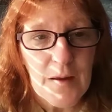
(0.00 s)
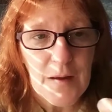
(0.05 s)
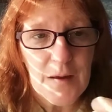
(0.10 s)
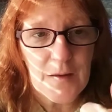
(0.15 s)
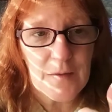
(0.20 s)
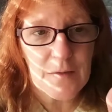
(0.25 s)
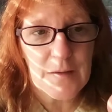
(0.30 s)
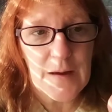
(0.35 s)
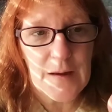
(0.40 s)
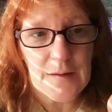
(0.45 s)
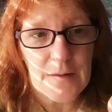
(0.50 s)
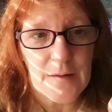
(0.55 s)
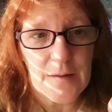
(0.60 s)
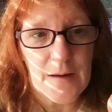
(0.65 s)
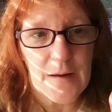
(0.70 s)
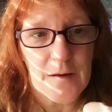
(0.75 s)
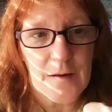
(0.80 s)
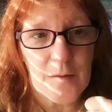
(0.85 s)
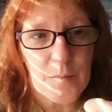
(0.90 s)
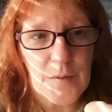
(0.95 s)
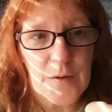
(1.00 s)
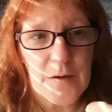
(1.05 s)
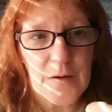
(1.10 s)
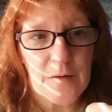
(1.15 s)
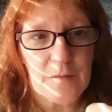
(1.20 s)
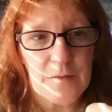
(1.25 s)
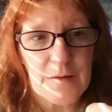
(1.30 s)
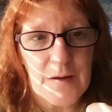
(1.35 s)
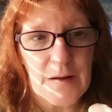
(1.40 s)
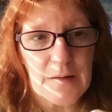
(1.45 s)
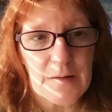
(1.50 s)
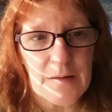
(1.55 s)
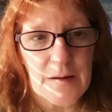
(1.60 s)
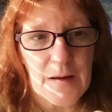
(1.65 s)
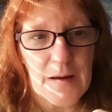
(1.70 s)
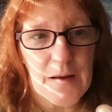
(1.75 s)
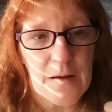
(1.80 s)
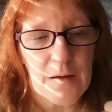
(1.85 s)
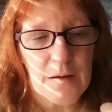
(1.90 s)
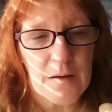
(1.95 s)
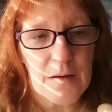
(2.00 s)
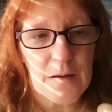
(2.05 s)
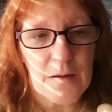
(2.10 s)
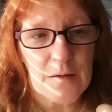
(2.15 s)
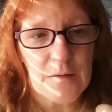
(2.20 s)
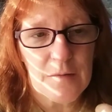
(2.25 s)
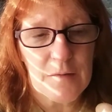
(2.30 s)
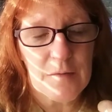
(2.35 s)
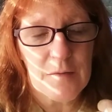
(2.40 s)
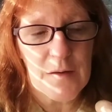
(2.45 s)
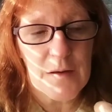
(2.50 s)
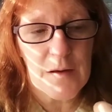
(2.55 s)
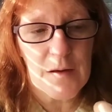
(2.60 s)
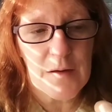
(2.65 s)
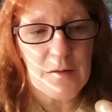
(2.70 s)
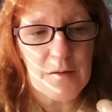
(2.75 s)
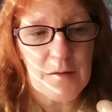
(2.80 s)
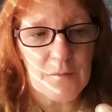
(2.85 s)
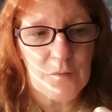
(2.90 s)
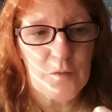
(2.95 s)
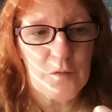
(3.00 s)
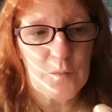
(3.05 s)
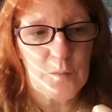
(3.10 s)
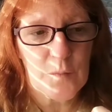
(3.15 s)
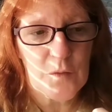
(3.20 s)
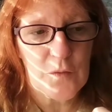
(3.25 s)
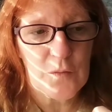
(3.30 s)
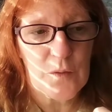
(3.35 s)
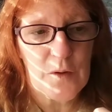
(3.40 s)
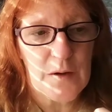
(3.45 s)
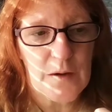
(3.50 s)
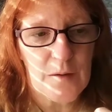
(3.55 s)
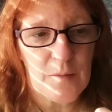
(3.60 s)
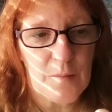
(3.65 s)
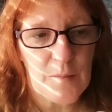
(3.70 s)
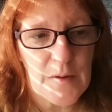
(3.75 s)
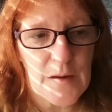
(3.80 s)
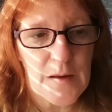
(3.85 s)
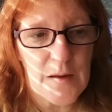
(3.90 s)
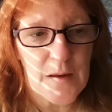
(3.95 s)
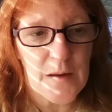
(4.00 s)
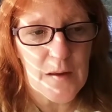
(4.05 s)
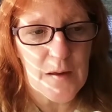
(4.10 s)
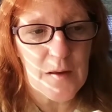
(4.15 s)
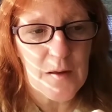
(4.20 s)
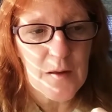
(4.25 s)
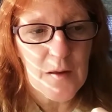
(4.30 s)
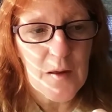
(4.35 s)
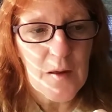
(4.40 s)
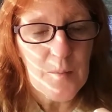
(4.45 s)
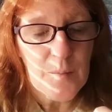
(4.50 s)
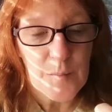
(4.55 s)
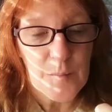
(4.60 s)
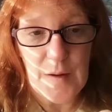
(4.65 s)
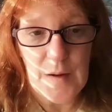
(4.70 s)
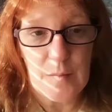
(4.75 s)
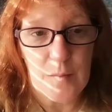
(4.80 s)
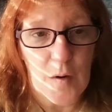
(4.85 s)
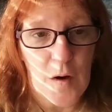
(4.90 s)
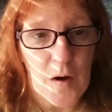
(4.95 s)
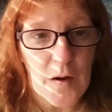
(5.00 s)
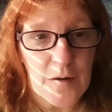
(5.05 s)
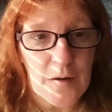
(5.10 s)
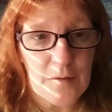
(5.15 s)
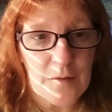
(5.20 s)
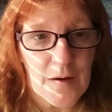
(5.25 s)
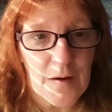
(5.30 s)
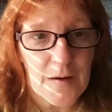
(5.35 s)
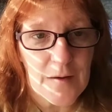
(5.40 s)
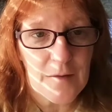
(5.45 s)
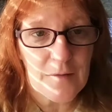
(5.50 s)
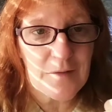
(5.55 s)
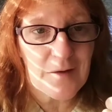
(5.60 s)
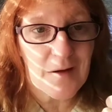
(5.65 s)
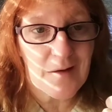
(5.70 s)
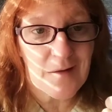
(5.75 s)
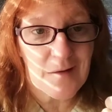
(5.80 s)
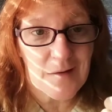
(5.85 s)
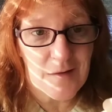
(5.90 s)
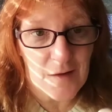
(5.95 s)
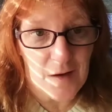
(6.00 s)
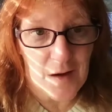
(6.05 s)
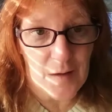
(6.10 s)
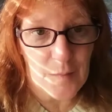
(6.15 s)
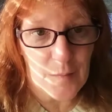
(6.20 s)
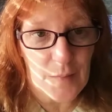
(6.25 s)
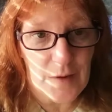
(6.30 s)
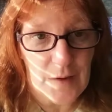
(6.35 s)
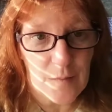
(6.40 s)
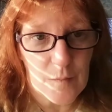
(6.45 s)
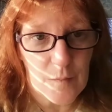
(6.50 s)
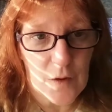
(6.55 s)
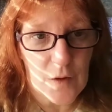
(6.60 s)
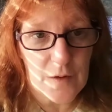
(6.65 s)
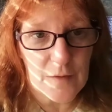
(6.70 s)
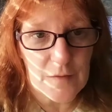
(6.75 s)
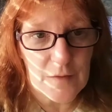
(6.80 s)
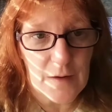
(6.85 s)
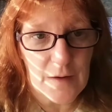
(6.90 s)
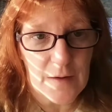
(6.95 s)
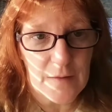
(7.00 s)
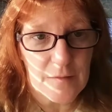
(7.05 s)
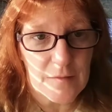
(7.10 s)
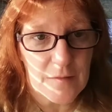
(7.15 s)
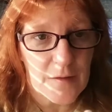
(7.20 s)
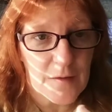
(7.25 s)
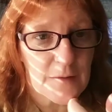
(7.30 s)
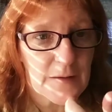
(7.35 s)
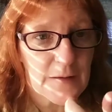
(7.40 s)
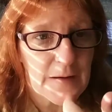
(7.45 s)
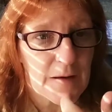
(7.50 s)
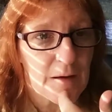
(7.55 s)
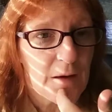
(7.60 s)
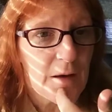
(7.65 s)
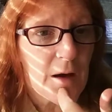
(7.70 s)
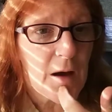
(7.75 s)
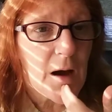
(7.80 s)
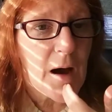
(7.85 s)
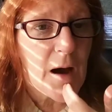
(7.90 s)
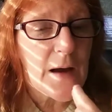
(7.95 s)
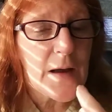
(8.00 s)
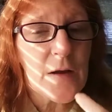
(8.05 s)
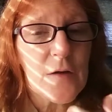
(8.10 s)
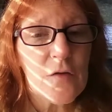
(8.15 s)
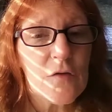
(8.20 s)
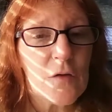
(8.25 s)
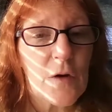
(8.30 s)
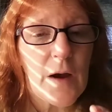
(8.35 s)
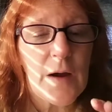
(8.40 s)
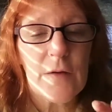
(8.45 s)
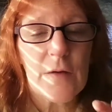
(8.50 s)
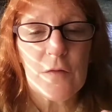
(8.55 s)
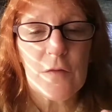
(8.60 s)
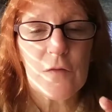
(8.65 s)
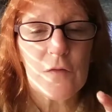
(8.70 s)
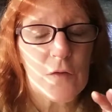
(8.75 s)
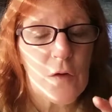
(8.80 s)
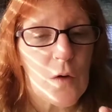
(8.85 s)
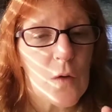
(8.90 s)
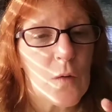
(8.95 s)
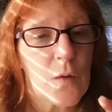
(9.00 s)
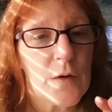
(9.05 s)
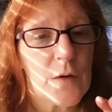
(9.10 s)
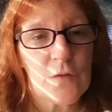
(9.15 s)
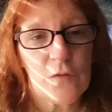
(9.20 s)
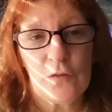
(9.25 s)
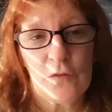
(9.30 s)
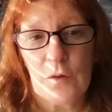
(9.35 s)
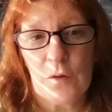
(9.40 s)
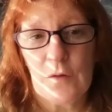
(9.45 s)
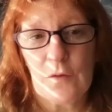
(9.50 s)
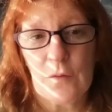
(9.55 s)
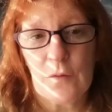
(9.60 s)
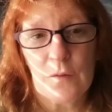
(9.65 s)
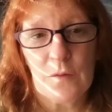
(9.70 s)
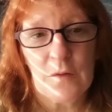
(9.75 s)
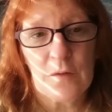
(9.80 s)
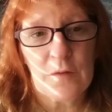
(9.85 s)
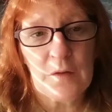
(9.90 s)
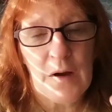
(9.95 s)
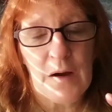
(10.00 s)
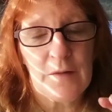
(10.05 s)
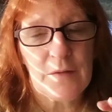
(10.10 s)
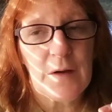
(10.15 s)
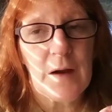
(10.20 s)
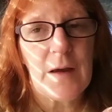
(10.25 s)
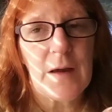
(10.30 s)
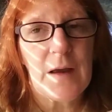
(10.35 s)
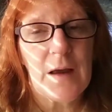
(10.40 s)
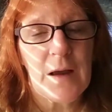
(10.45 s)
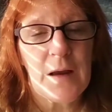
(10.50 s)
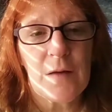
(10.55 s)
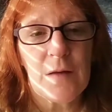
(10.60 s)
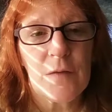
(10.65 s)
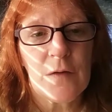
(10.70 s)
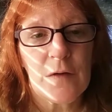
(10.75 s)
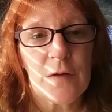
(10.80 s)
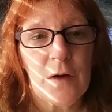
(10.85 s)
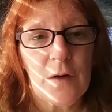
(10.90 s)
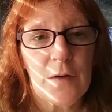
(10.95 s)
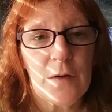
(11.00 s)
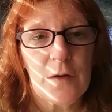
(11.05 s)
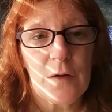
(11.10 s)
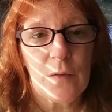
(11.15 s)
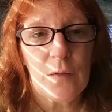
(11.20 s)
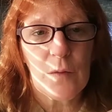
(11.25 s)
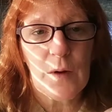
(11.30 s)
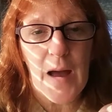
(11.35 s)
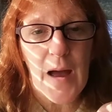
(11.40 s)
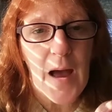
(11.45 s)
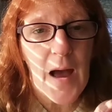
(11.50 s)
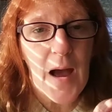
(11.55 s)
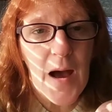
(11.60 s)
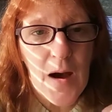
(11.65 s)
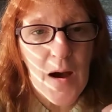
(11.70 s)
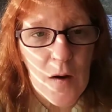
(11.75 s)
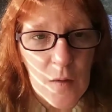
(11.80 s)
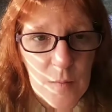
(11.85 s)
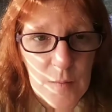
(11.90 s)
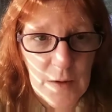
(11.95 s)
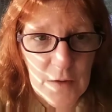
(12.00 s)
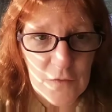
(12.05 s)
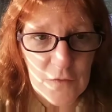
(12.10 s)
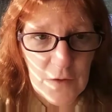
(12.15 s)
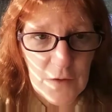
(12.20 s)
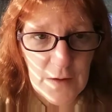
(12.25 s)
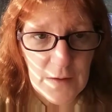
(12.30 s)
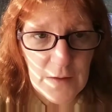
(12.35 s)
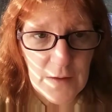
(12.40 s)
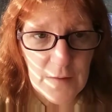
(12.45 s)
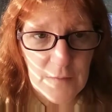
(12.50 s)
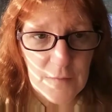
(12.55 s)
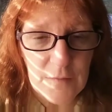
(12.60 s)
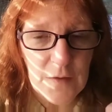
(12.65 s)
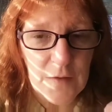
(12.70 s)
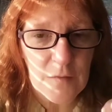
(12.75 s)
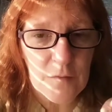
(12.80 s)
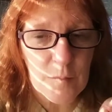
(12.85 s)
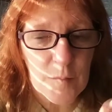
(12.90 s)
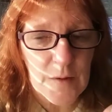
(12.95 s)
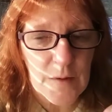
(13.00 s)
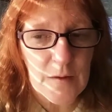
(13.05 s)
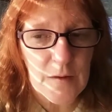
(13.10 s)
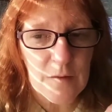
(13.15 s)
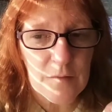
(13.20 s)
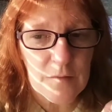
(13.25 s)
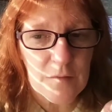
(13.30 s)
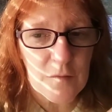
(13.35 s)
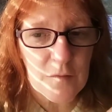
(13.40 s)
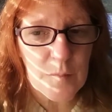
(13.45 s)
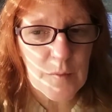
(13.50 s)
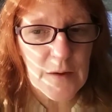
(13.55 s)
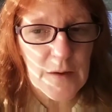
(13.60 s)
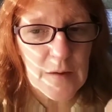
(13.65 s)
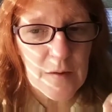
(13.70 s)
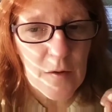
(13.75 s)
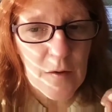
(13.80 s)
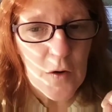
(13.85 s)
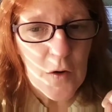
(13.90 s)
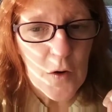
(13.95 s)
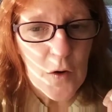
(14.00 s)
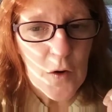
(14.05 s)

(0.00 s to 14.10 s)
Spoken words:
hit that like, because that like is the difference between me being monetized and not being monetized. And like, I so enjoy doing this, guys. I can't even tell you how much I love this, because it's been